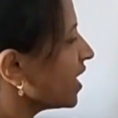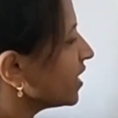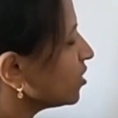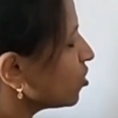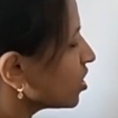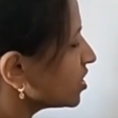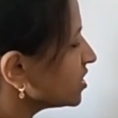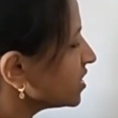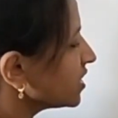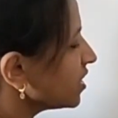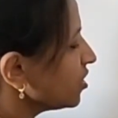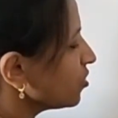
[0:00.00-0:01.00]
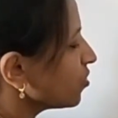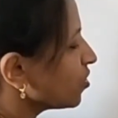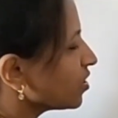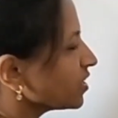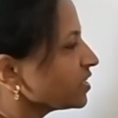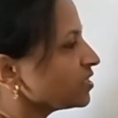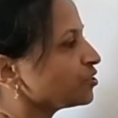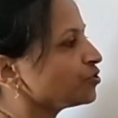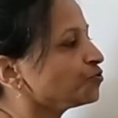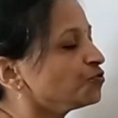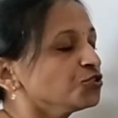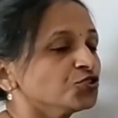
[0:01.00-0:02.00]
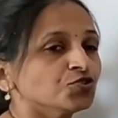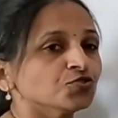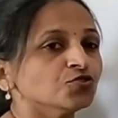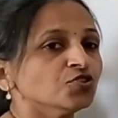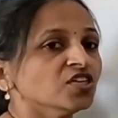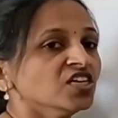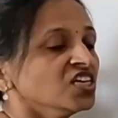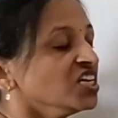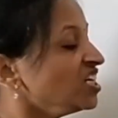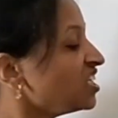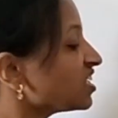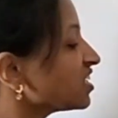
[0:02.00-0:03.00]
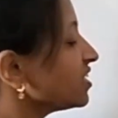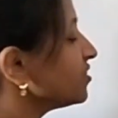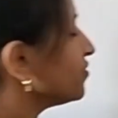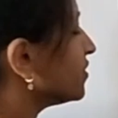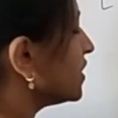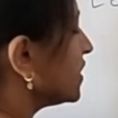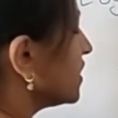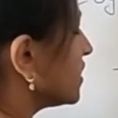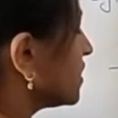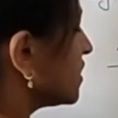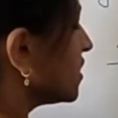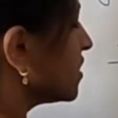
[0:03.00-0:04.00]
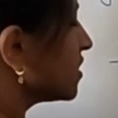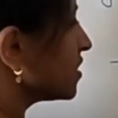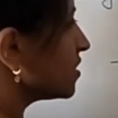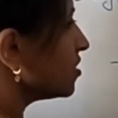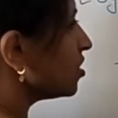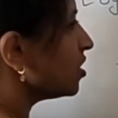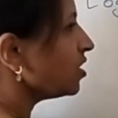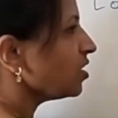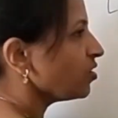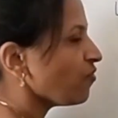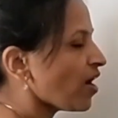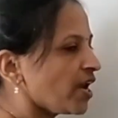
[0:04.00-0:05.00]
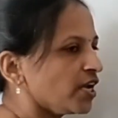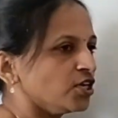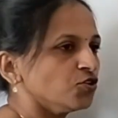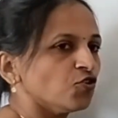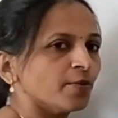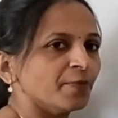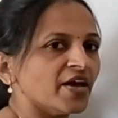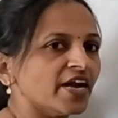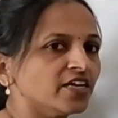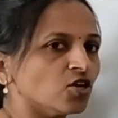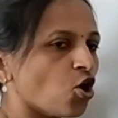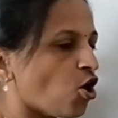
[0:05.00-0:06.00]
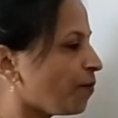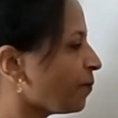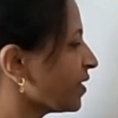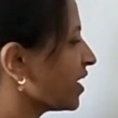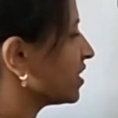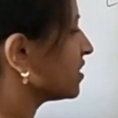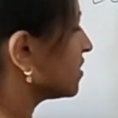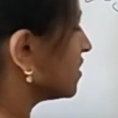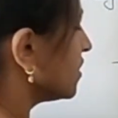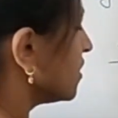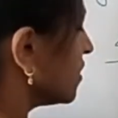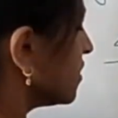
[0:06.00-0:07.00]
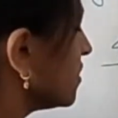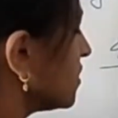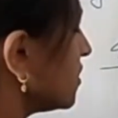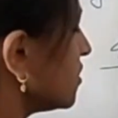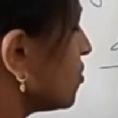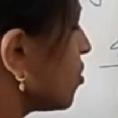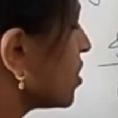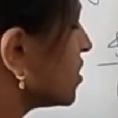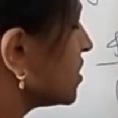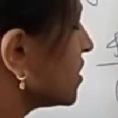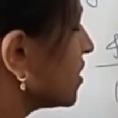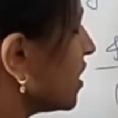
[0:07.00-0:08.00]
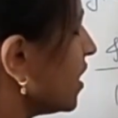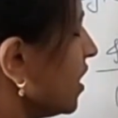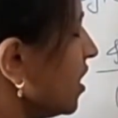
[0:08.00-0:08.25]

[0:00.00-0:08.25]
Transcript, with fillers: And logical not is used to reverse the value of that operand. This is logical